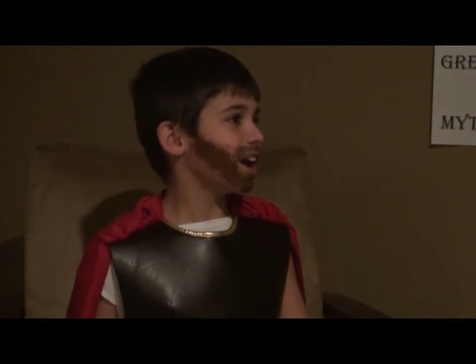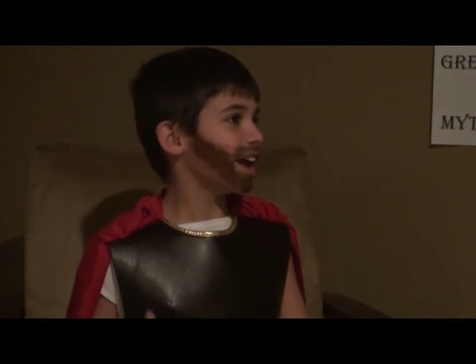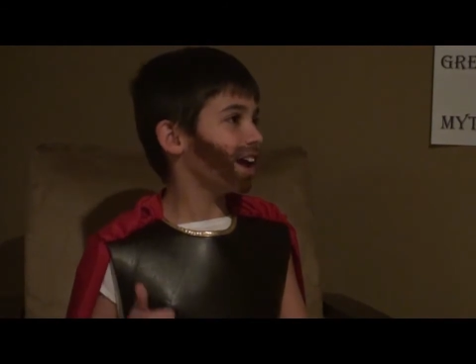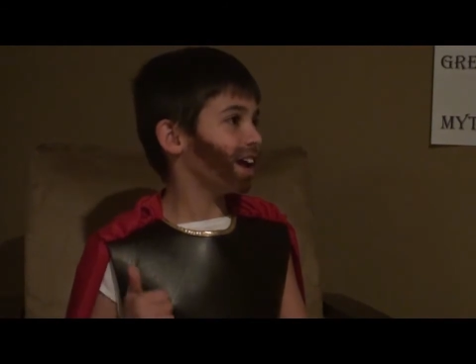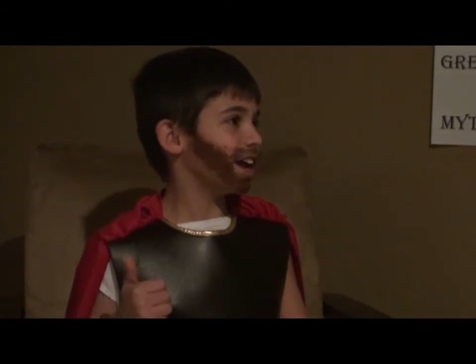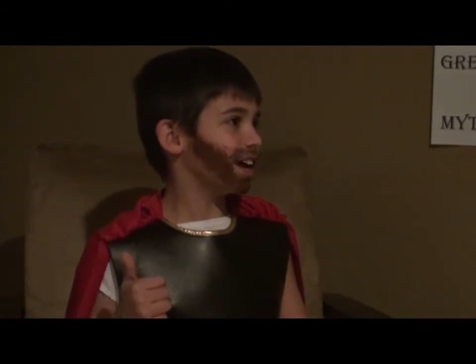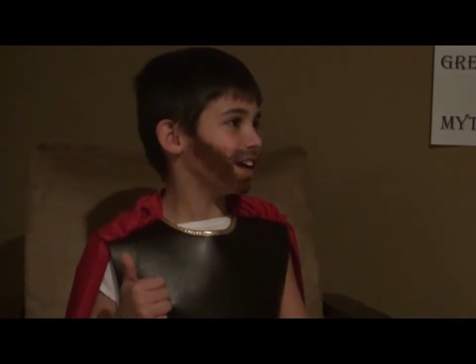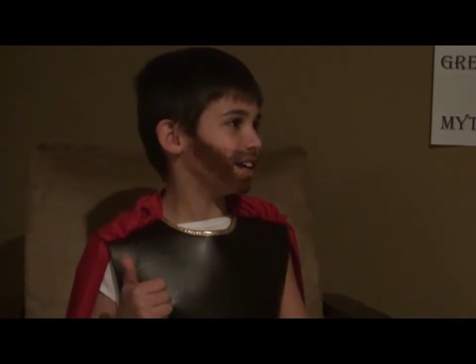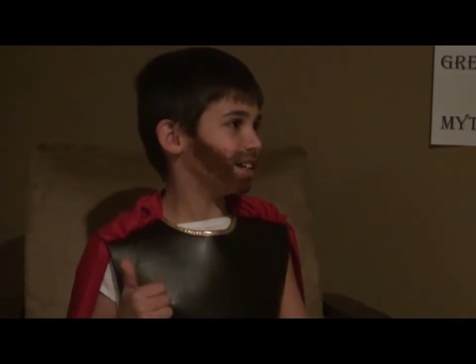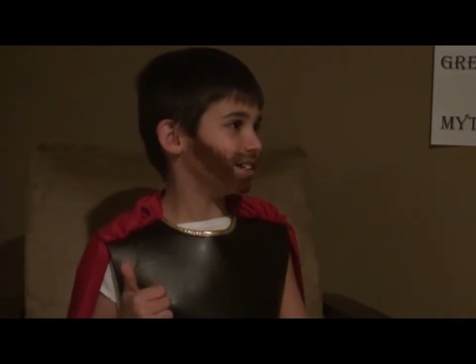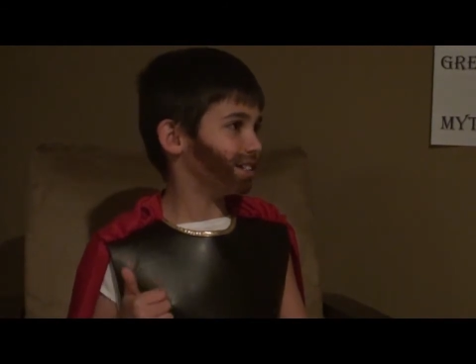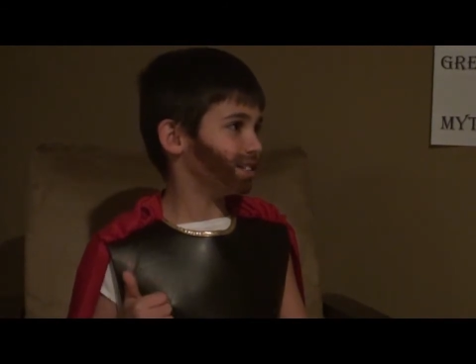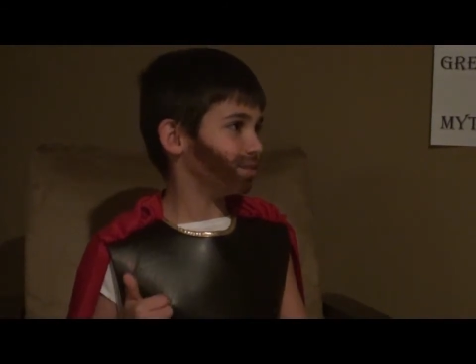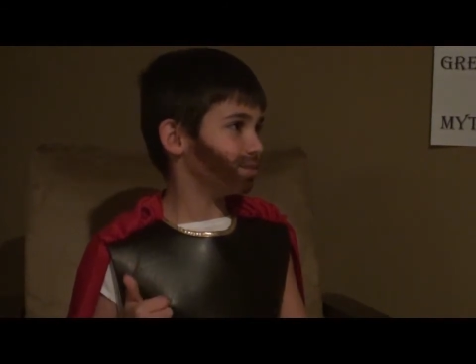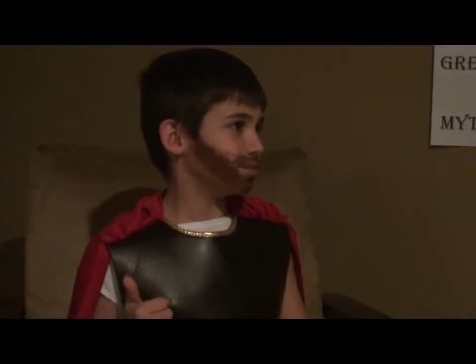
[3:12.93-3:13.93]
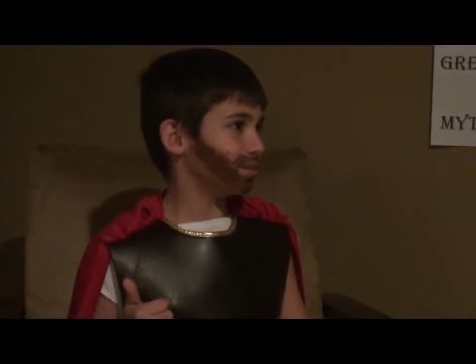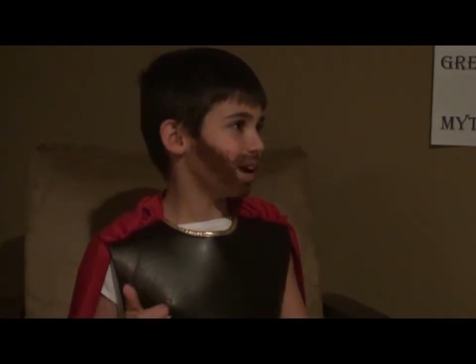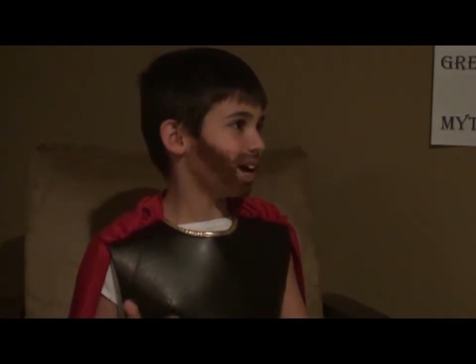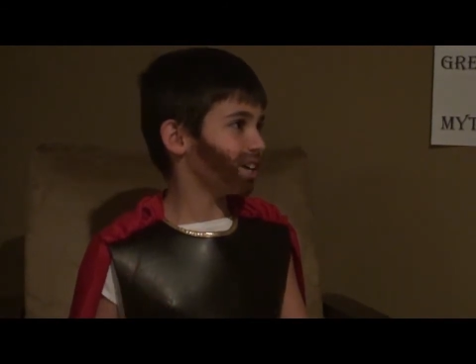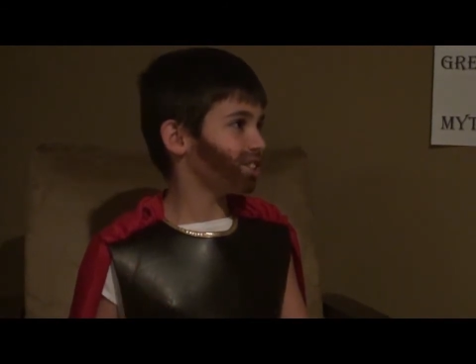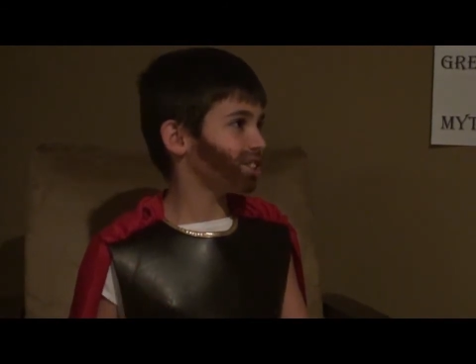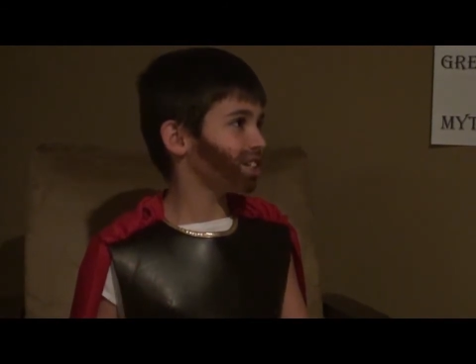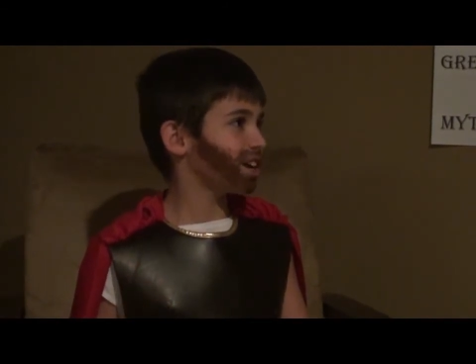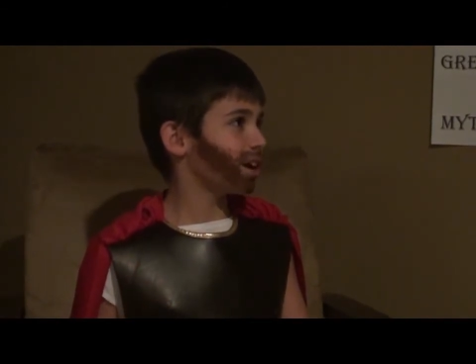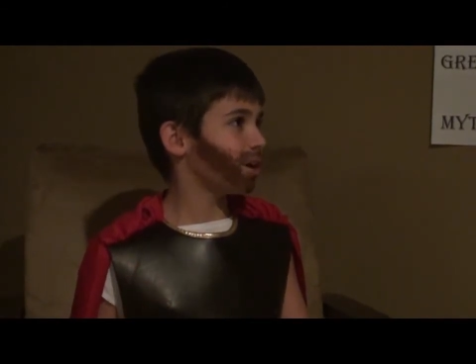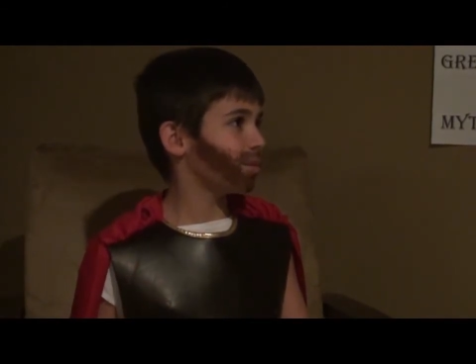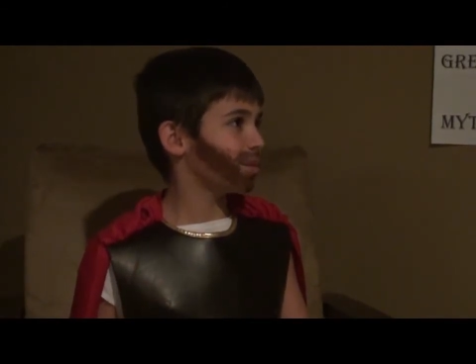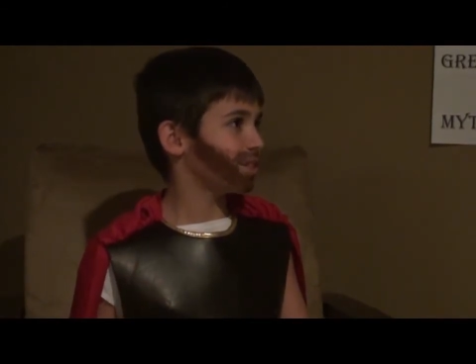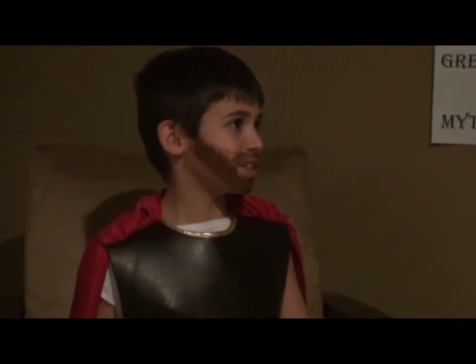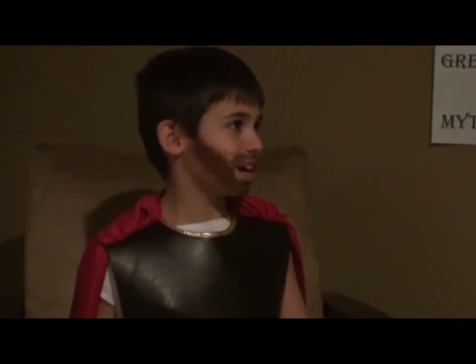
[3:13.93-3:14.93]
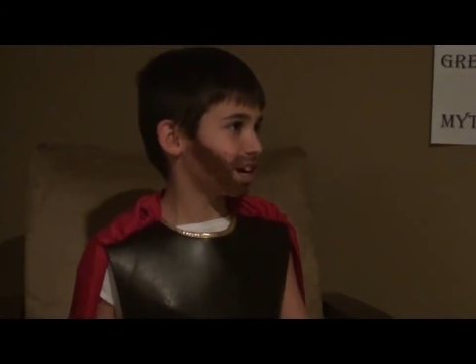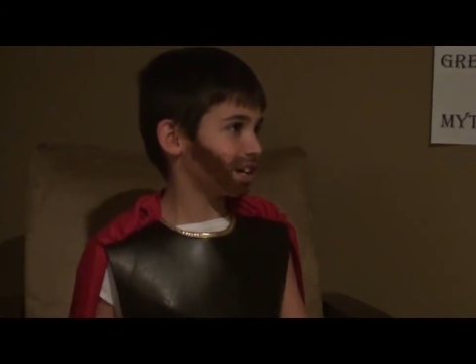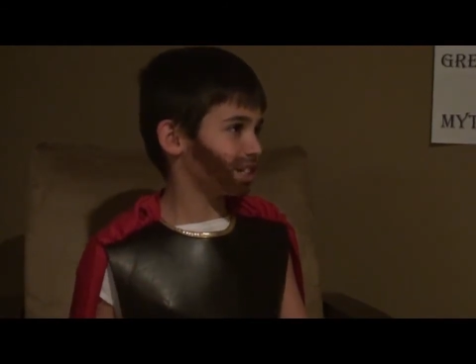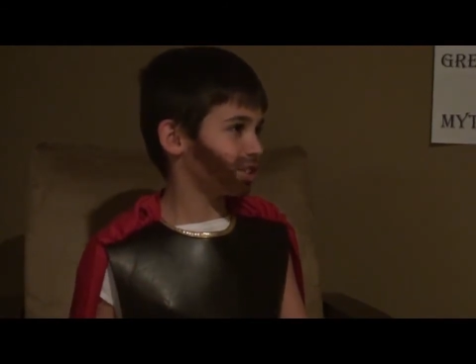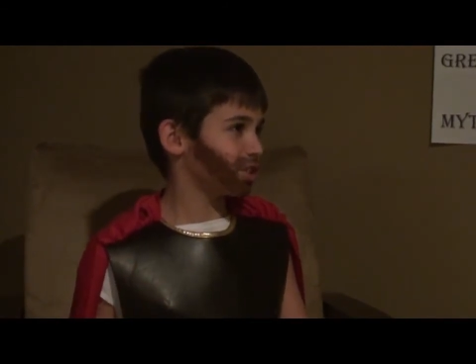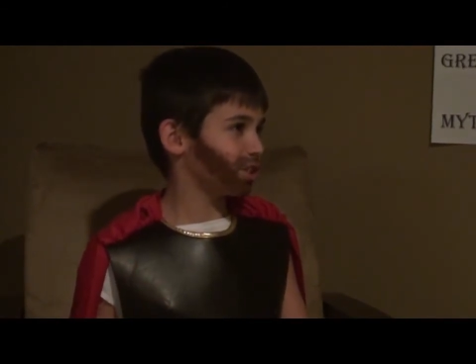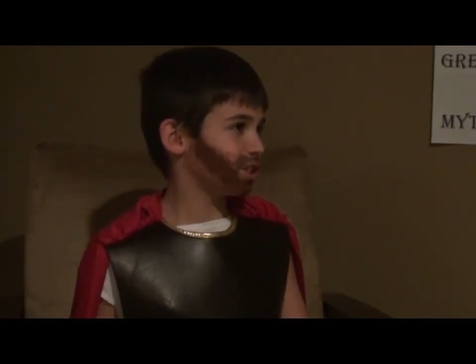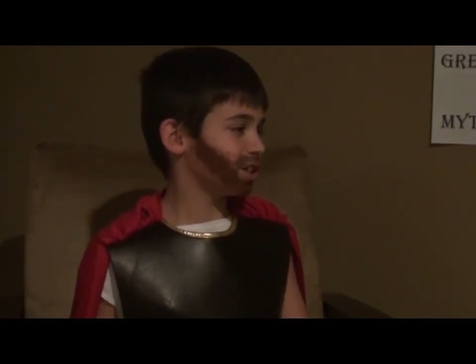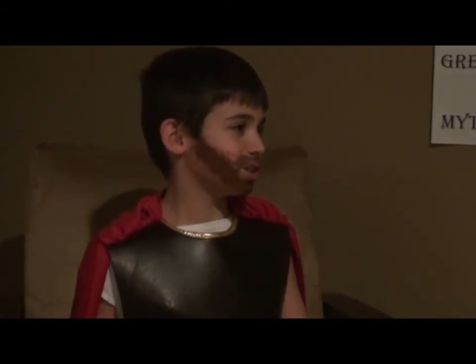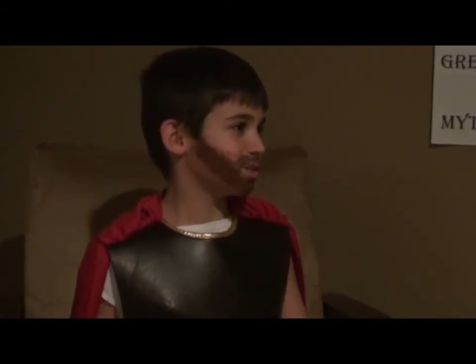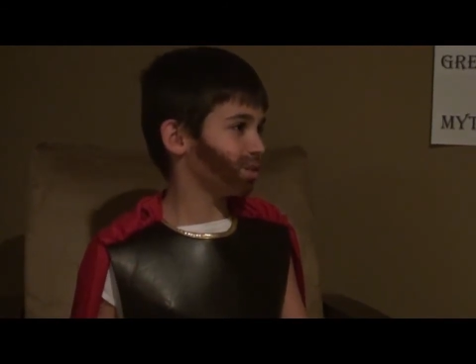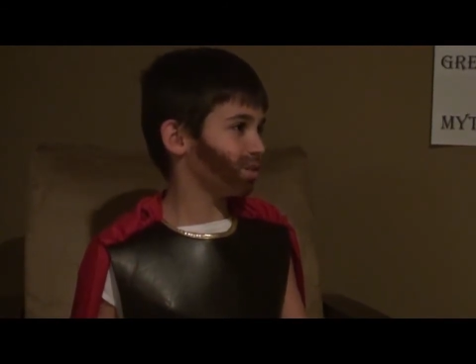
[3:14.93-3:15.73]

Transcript: a magic helmet that can turn you